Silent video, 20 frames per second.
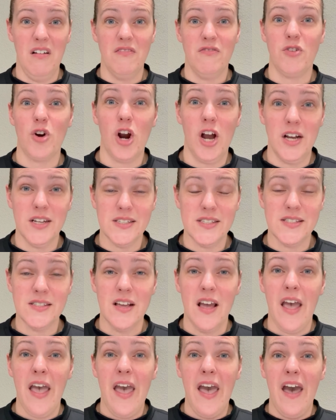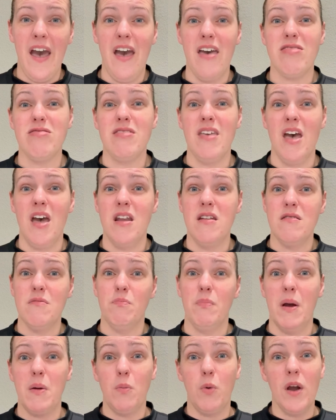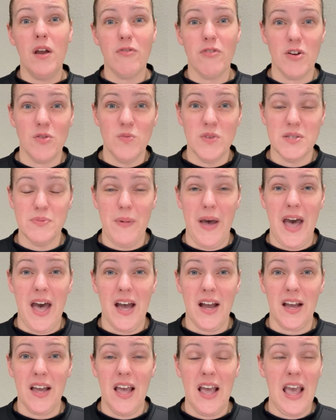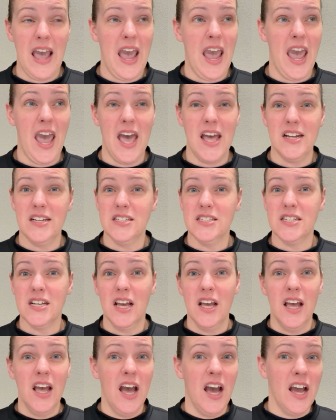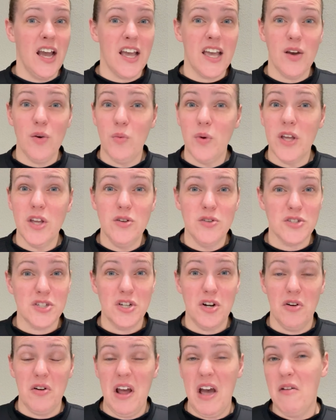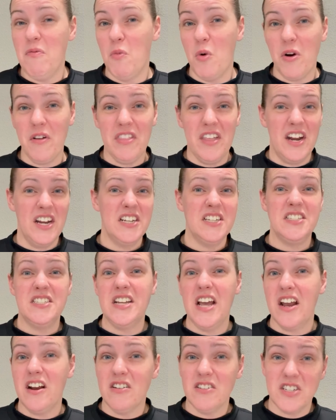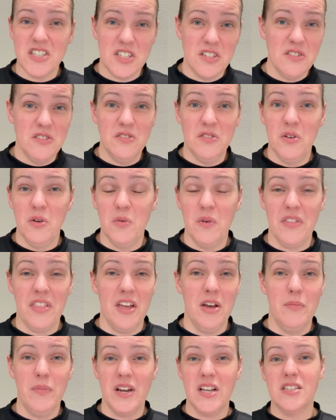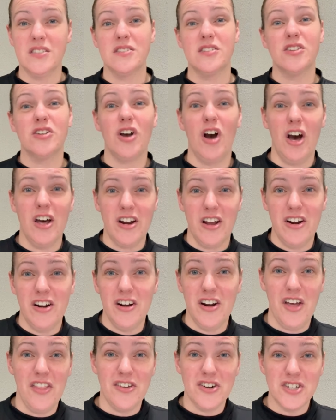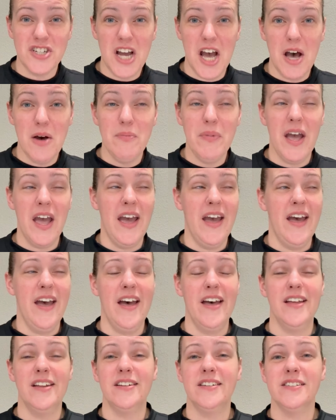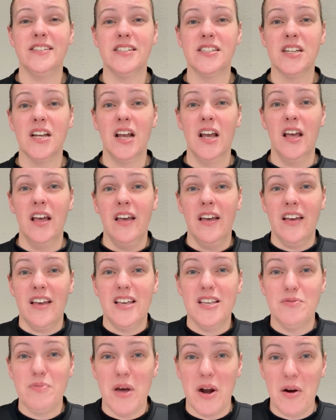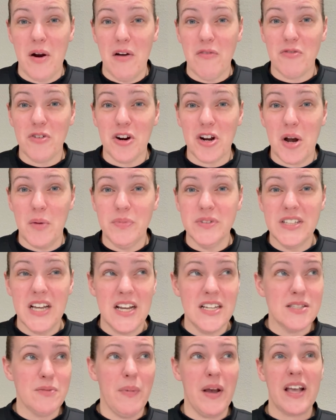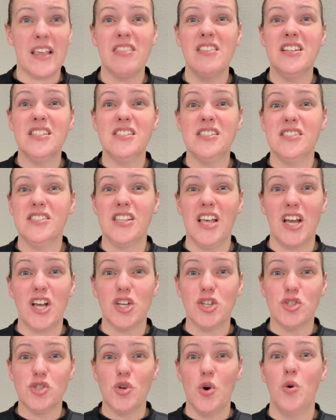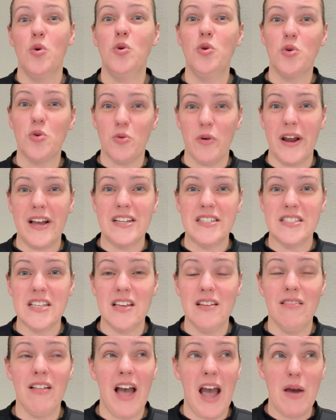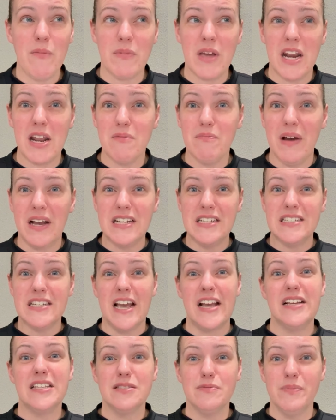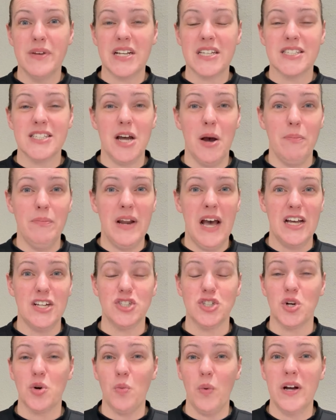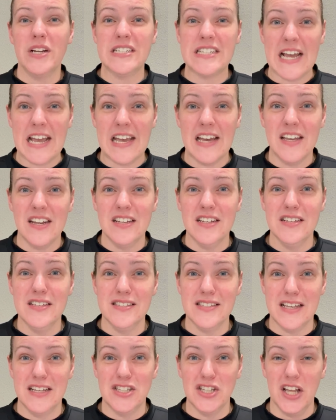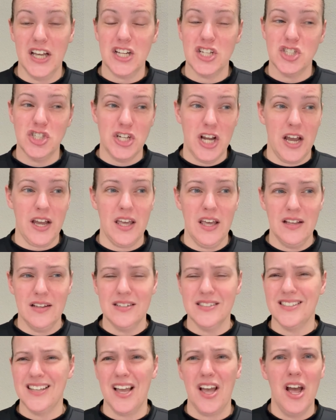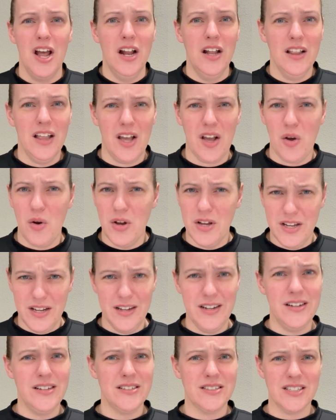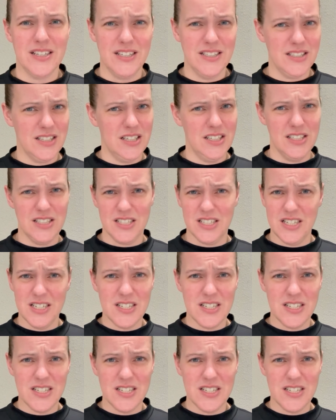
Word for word: us. and then my boyfriend was back, and we usually don't have more than a day or two with him, and he's gone on another job, and he's been around for a couple days. I'm like, this is like so crazy. Like, I'm getting my days mixed up, not sure what day it is, and like checking to see like is